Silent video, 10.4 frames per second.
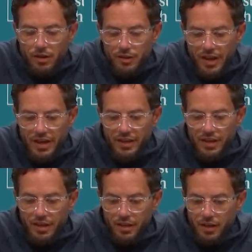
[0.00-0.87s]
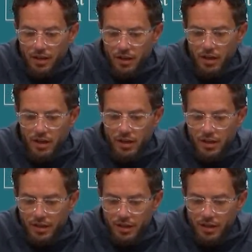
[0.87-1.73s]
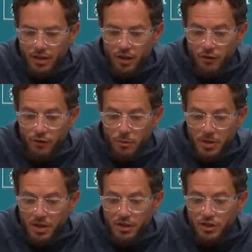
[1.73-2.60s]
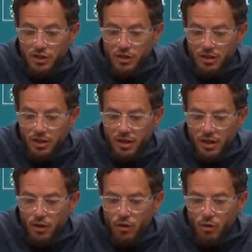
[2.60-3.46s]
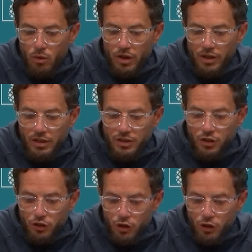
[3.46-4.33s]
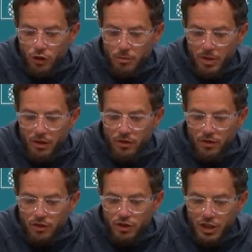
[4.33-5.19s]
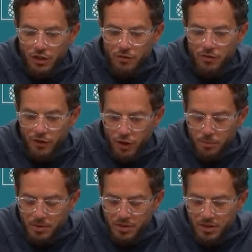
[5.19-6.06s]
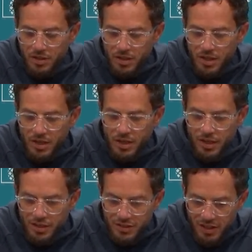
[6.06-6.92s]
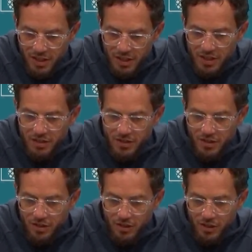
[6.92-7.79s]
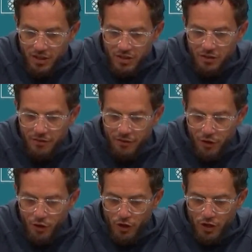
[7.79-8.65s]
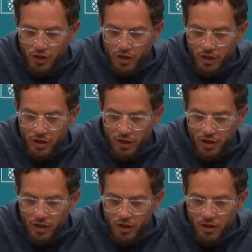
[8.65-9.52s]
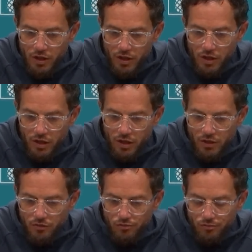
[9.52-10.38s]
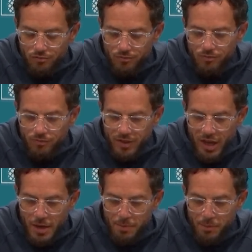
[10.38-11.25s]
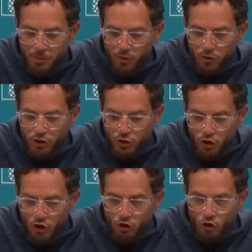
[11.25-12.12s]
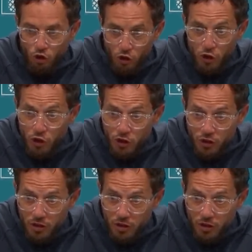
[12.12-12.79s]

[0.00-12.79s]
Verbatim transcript: That uh, for me, what I got to learn about Jaelan Phillips is that he's a he's a very uh, capable, strong learner